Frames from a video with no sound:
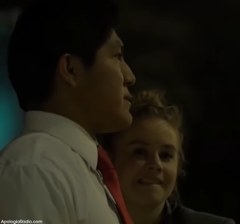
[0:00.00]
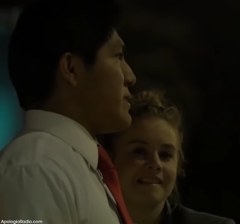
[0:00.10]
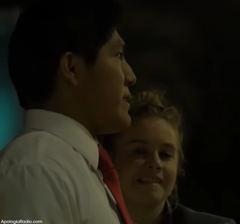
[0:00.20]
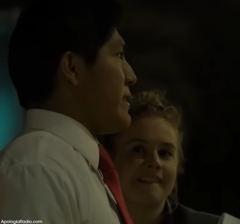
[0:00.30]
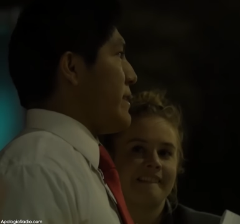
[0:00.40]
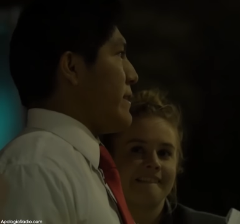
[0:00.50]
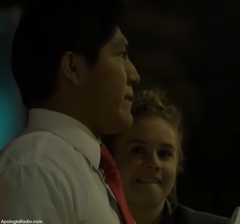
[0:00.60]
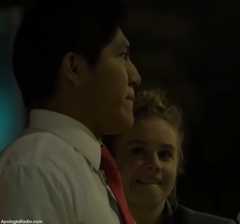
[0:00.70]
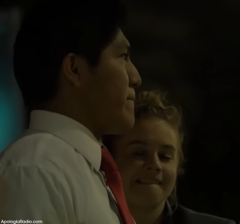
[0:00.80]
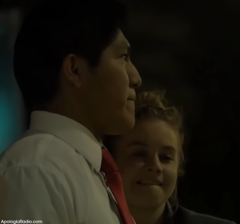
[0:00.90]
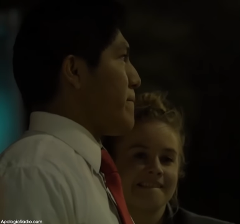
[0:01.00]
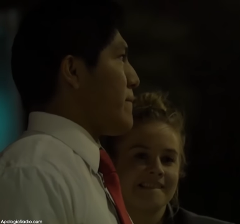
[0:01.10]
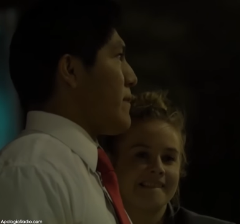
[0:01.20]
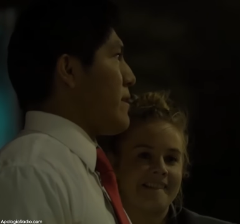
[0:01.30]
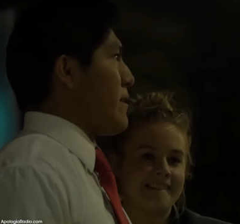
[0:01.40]
Speaker 1: see.
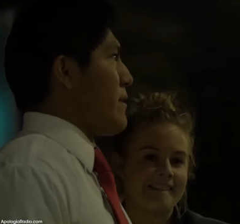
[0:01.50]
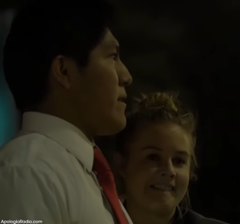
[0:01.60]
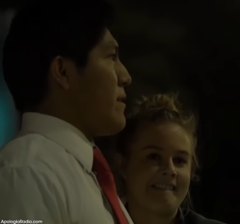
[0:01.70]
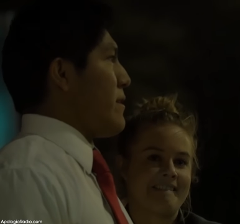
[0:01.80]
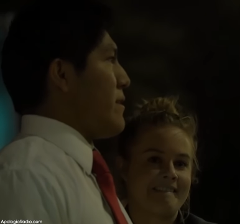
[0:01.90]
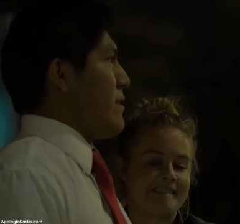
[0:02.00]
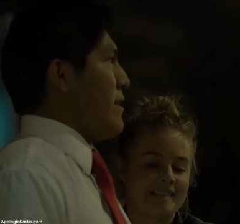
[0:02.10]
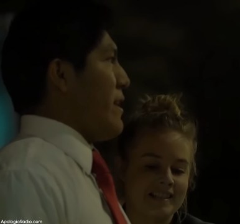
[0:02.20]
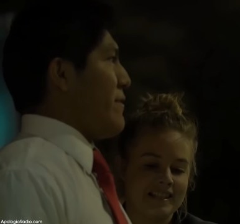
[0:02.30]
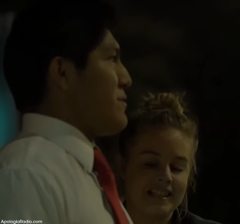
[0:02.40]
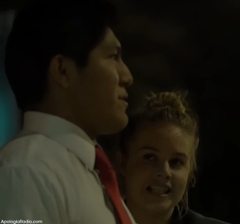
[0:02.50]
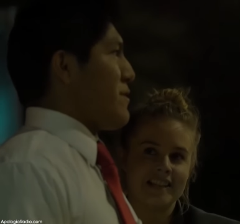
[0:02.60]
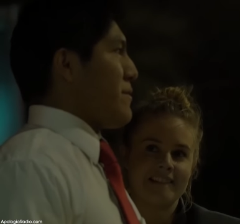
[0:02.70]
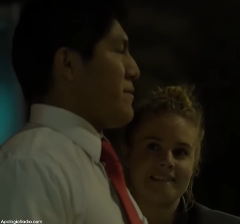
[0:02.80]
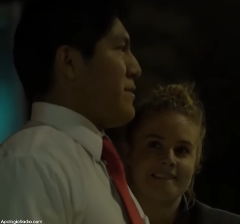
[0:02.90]
I have to look
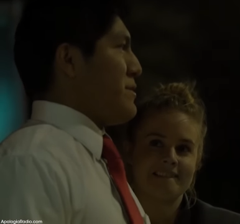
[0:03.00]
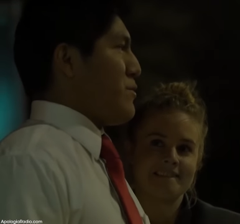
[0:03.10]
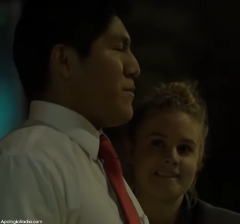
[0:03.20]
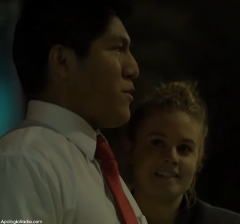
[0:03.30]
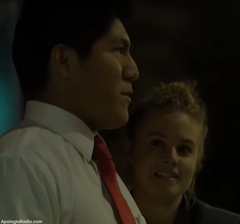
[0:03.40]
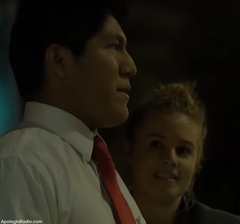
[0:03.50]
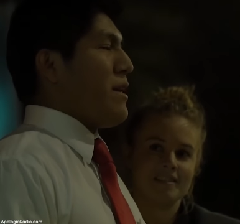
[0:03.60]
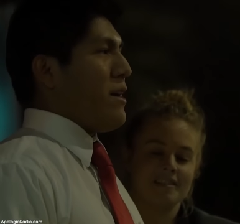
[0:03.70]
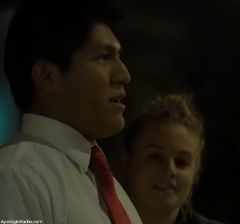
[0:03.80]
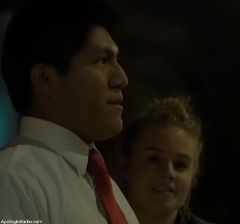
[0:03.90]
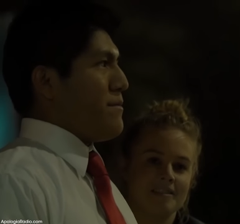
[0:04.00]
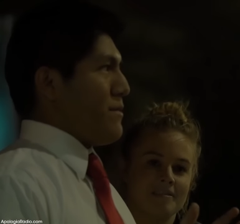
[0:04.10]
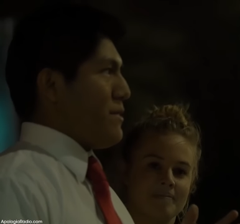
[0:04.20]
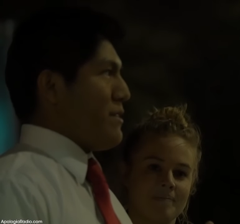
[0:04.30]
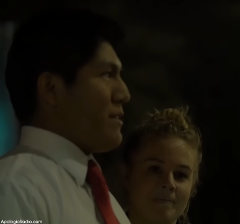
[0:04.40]
into it more, but um,
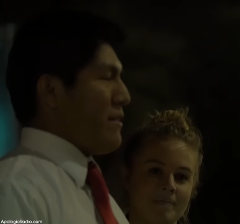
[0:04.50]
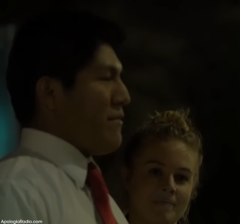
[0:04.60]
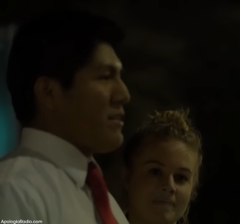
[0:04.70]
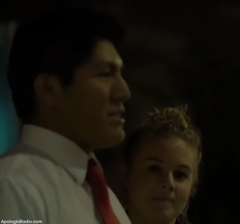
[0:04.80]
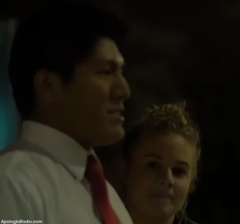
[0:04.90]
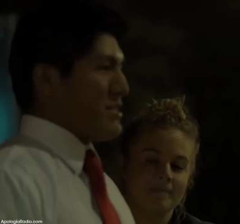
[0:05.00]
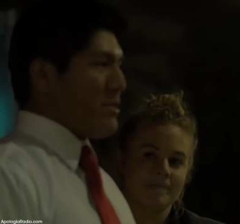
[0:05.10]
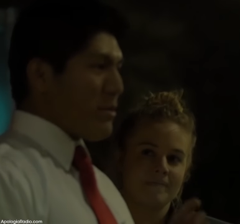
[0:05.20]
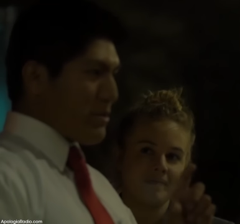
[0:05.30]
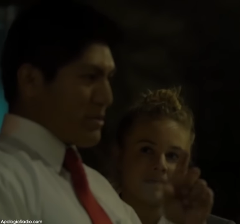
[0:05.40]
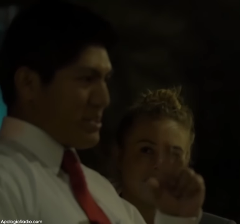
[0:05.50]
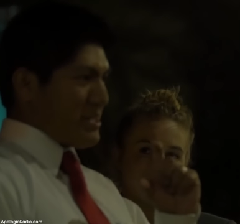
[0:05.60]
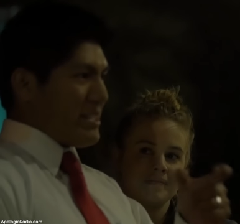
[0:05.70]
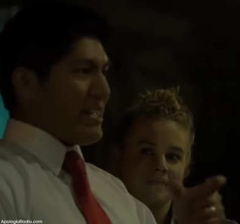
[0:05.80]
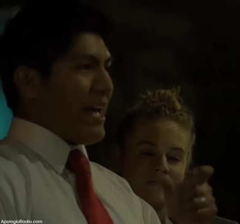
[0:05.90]
if you can just, you'll
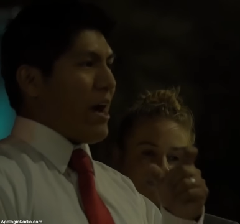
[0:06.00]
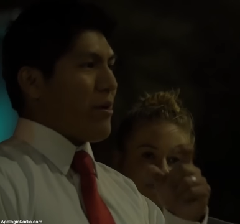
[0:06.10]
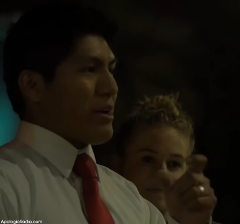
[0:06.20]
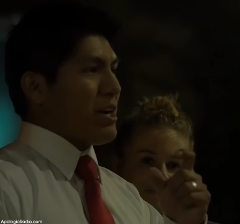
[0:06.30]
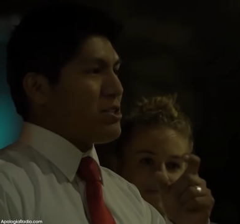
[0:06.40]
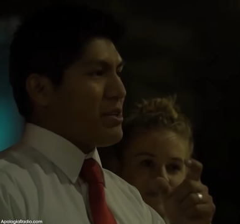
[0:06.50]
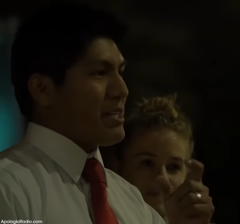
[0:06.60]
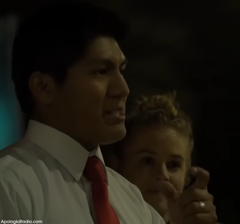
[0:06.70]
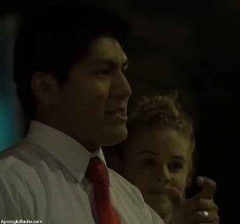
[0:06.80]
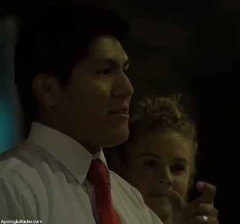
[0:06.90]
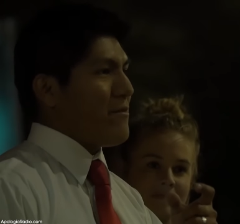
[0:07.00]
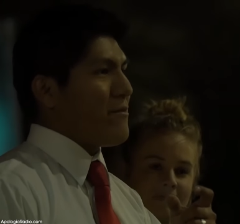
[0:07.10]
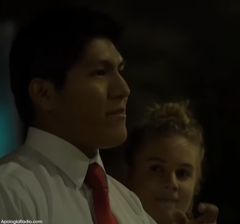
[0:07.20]
see how it contradicts itself.